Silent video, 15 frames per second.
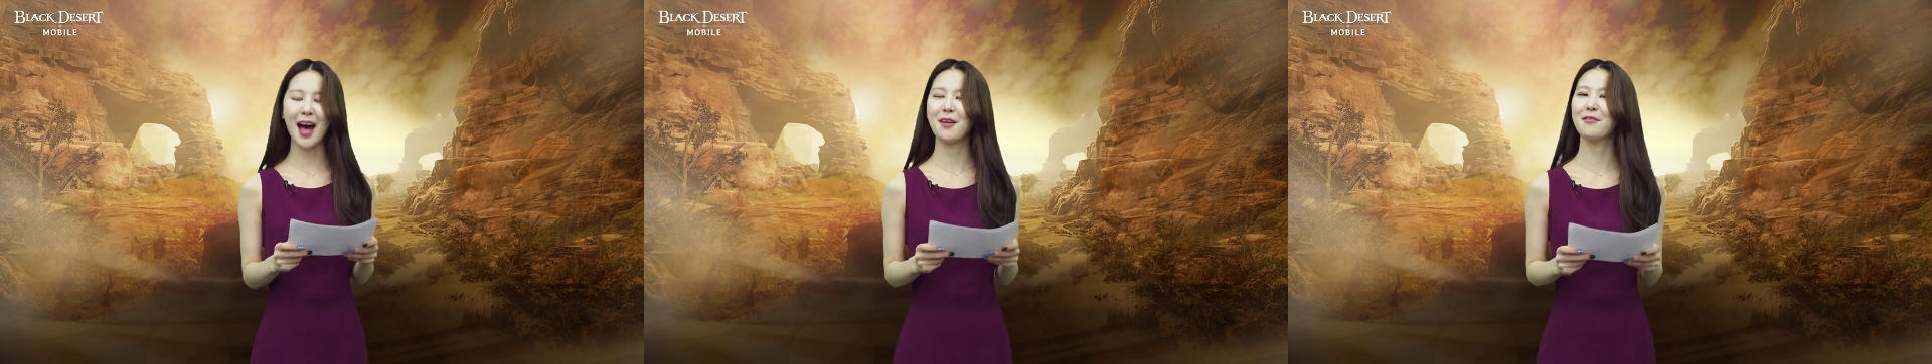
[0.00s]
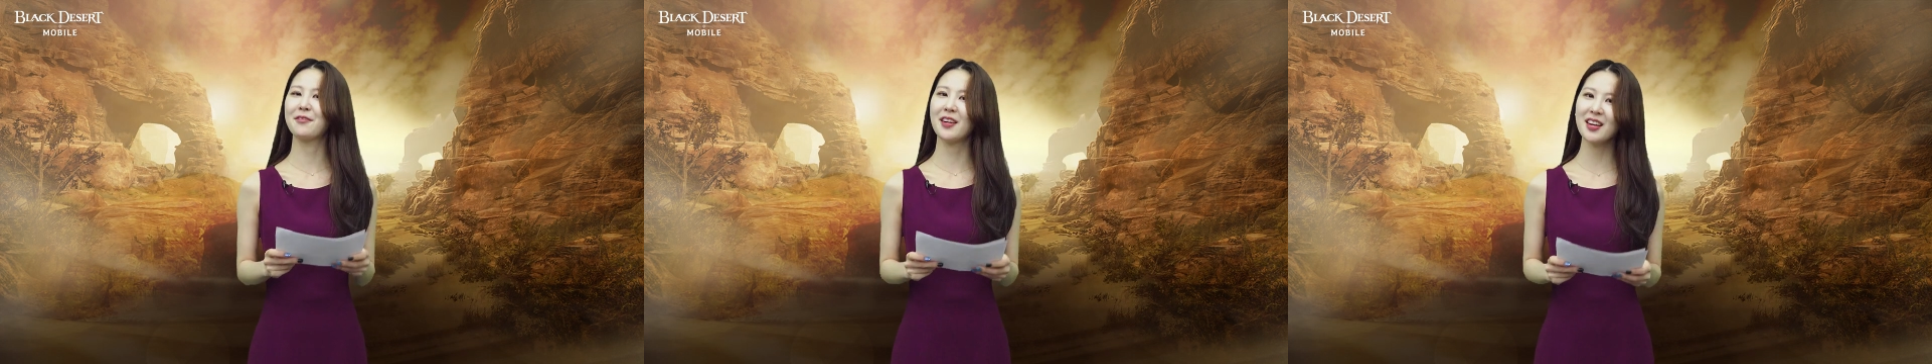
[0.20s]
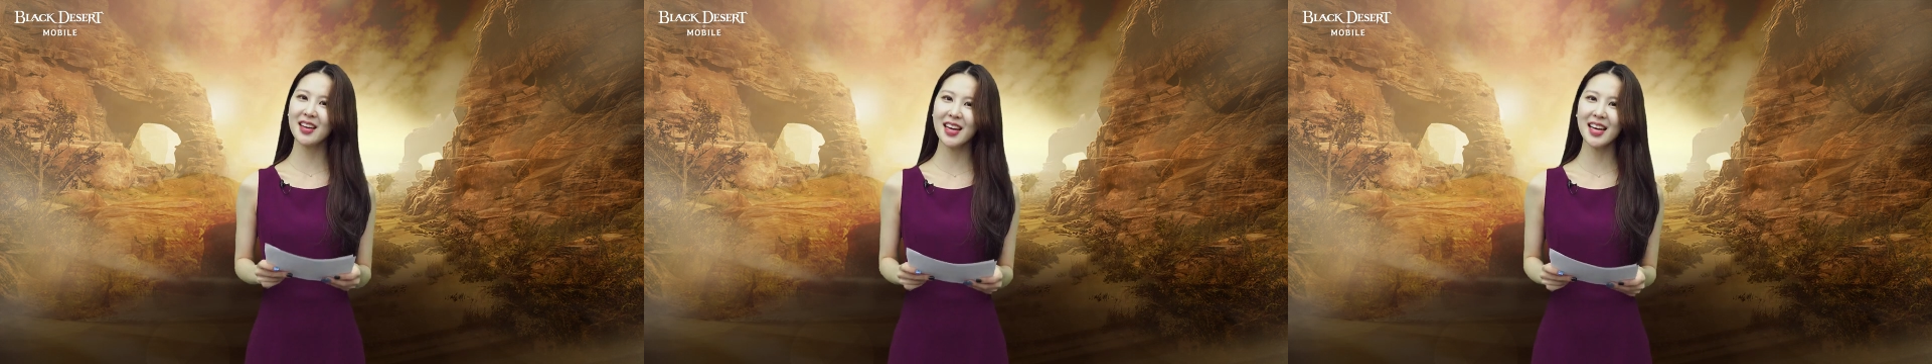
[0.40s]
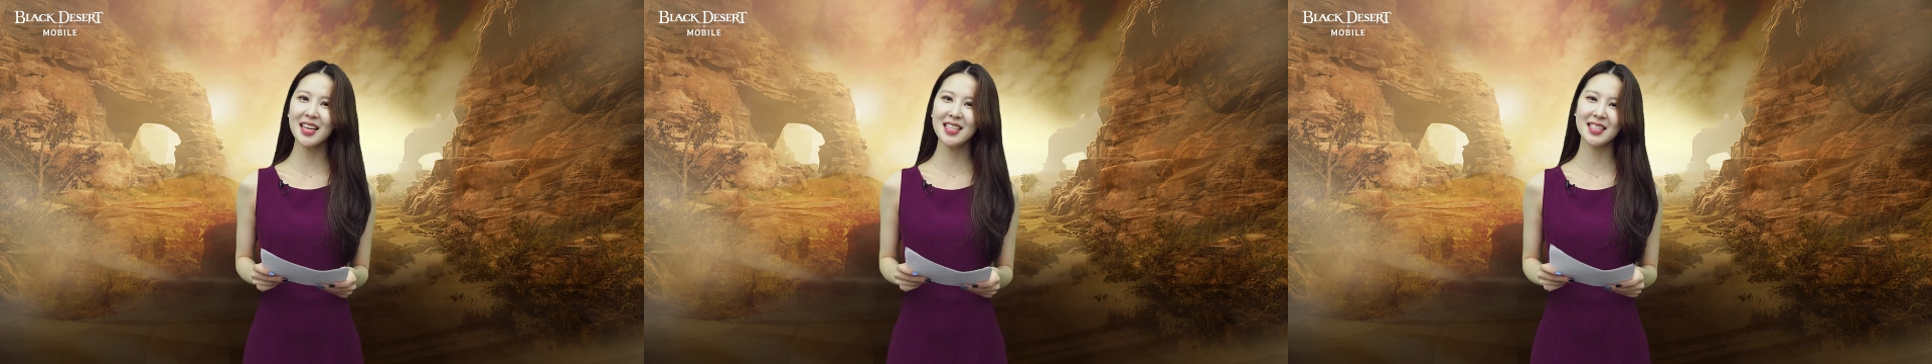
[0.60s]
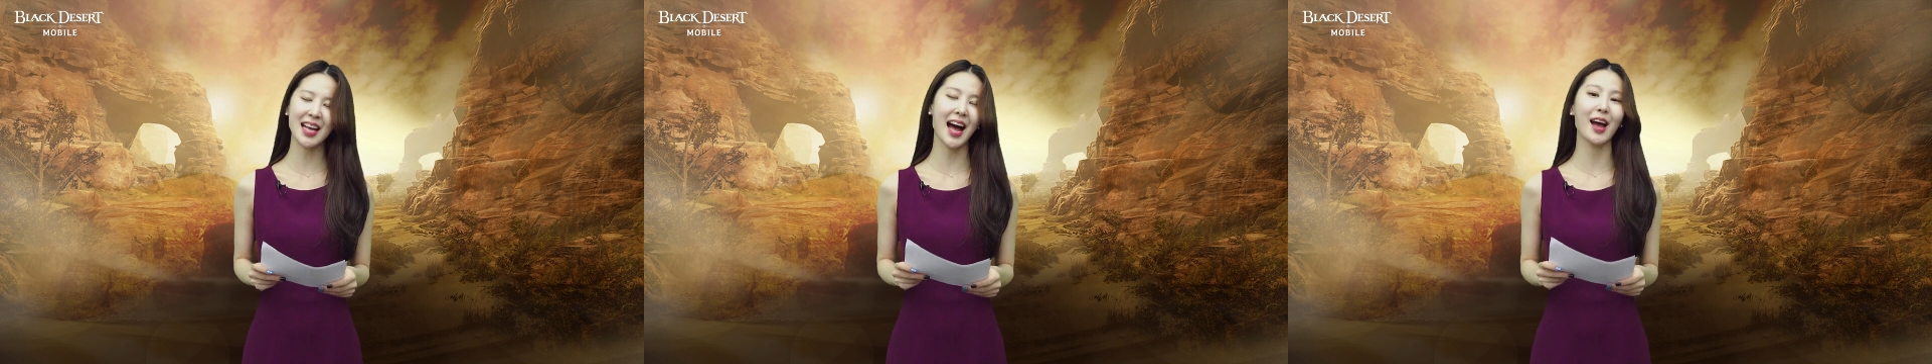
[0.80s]
have fun
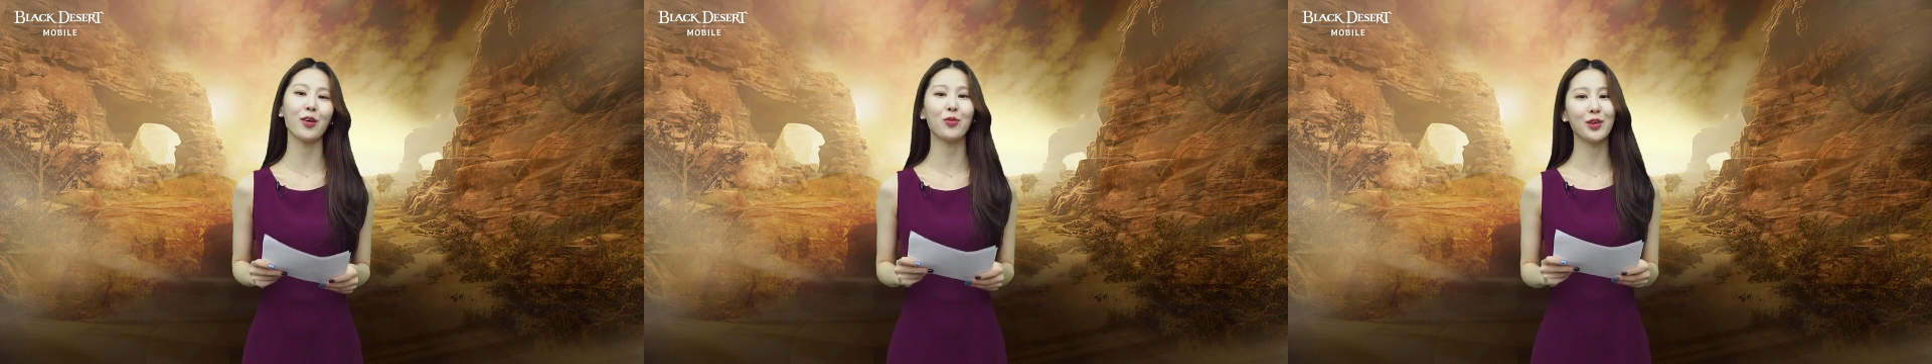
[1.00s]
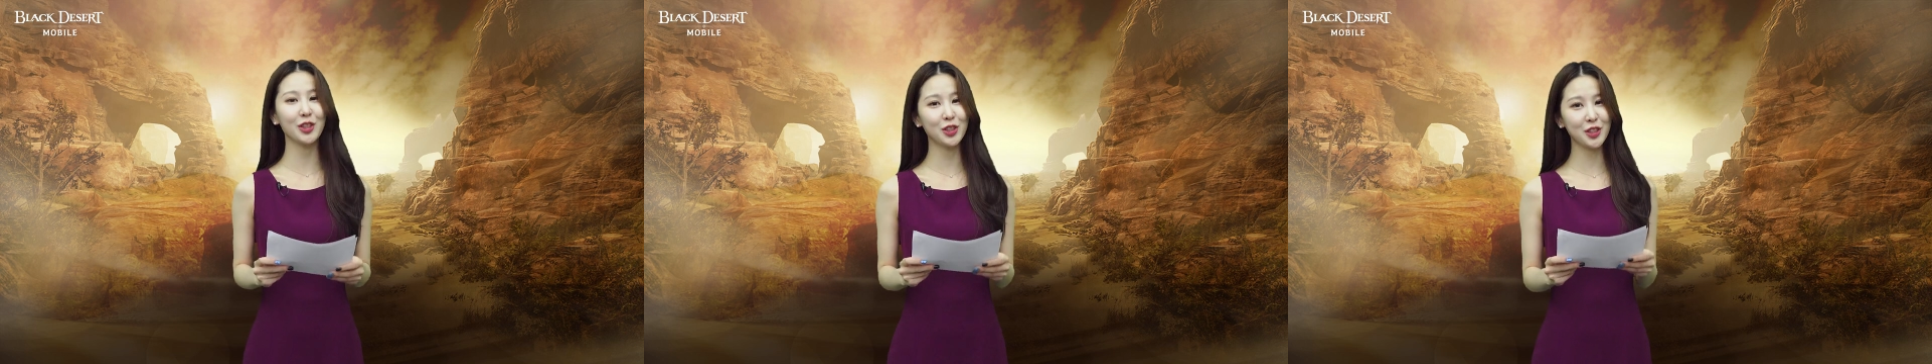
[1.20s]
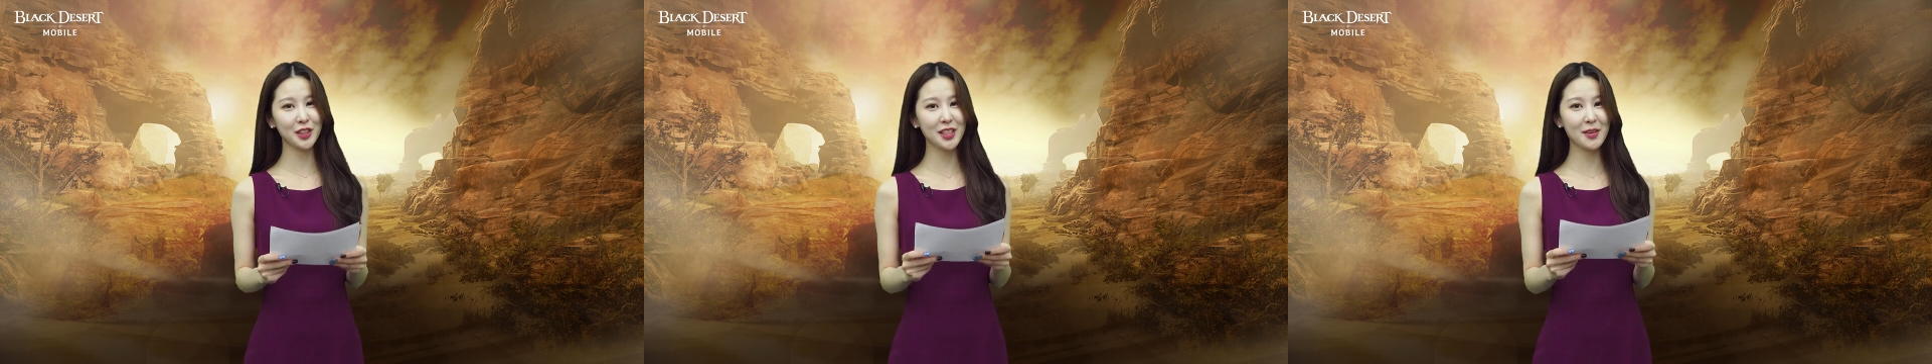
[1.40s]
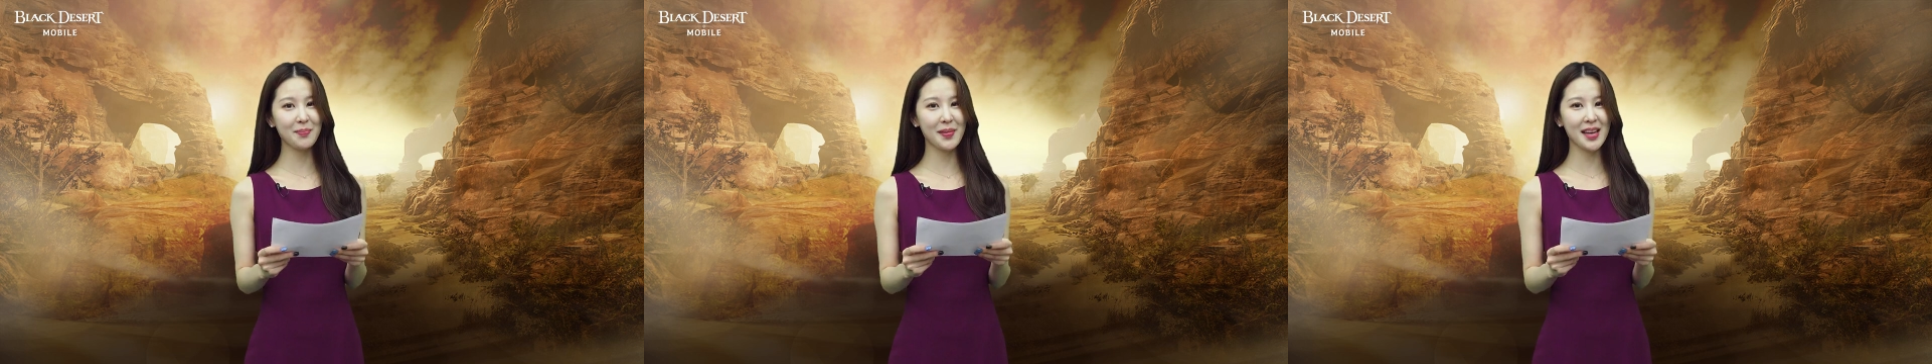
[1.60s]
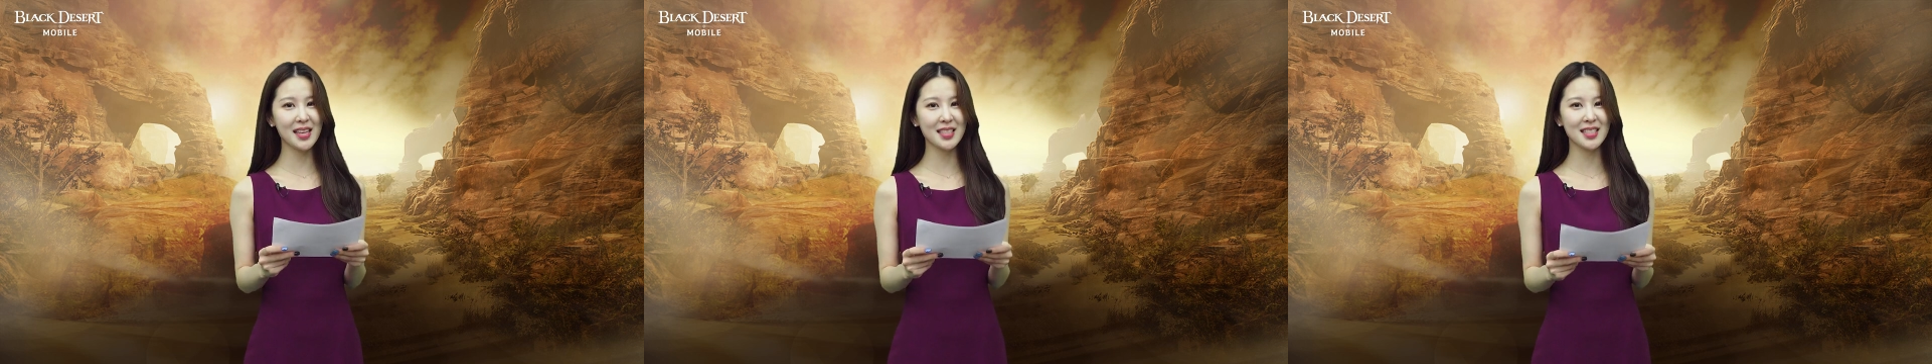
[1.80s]
guys, I wish you the
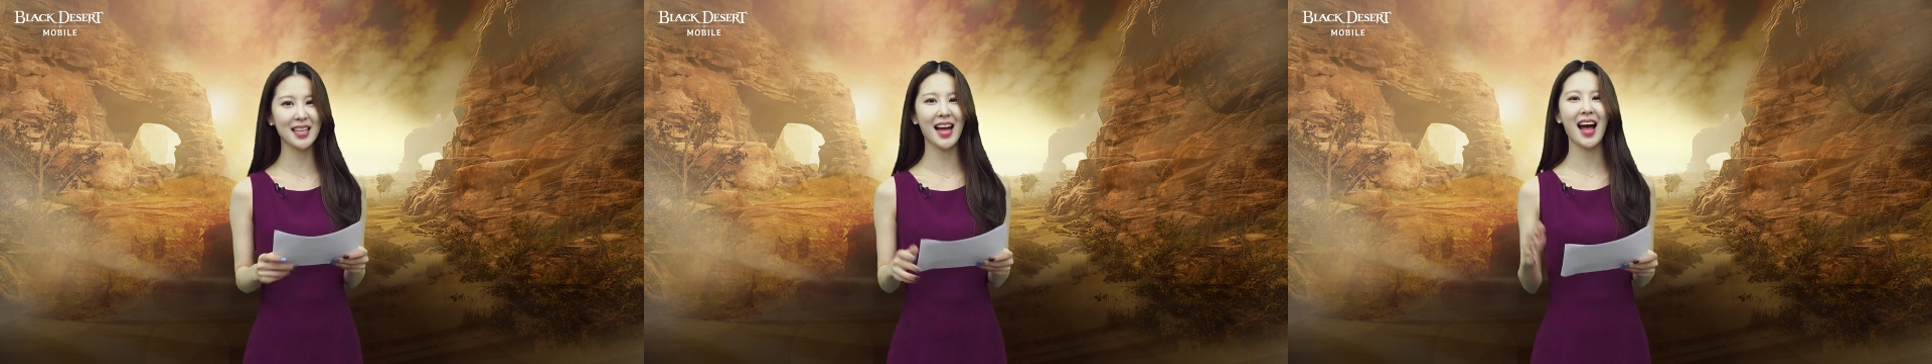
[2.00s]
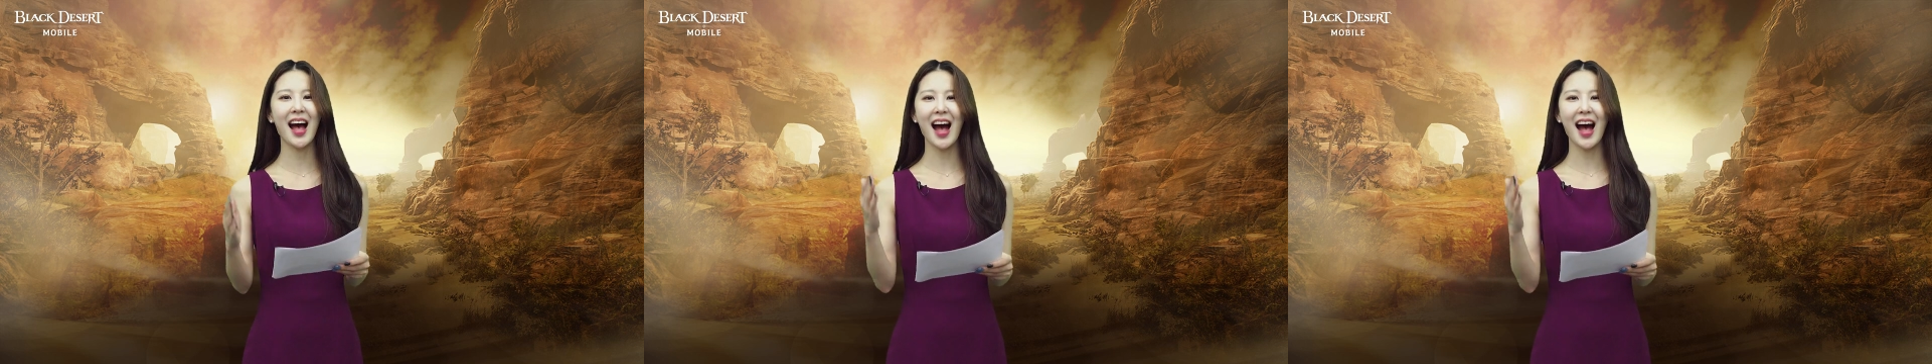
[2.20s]
best.